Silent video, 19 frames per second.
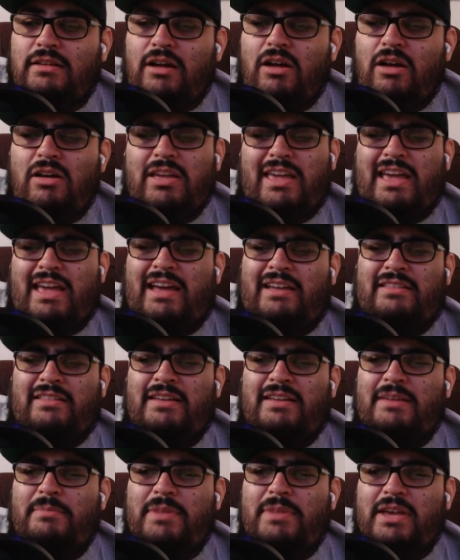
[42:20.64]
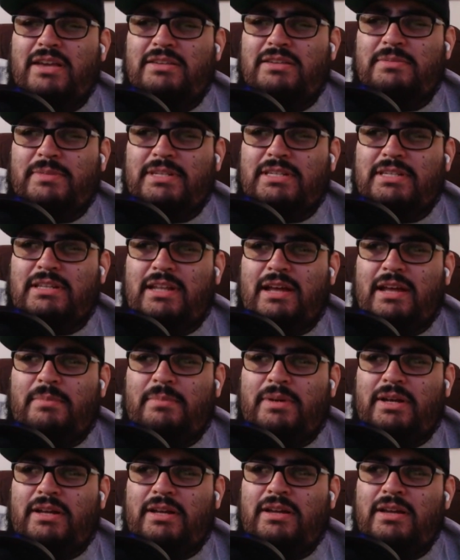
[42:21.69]
Oh yeah, the NBA is missing
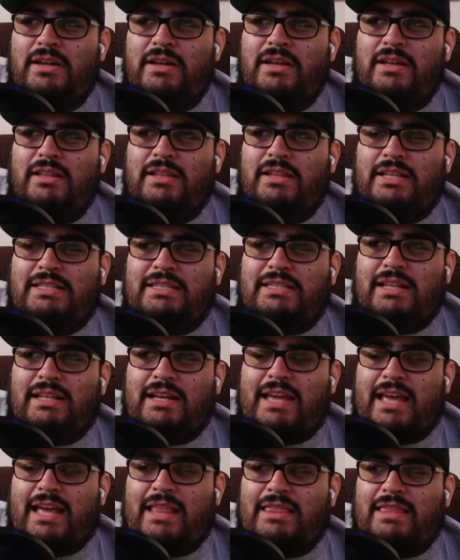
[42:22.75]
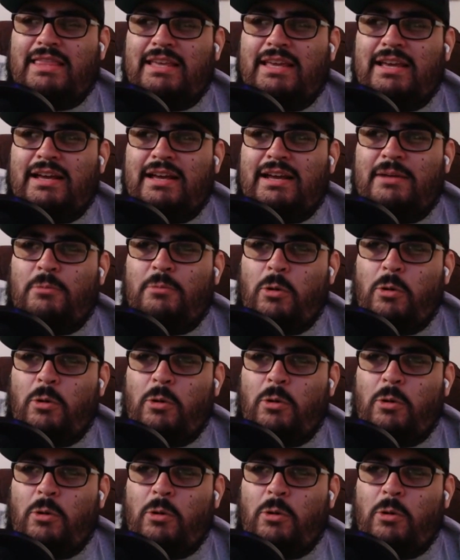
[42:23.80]
that. But let's look at the uh,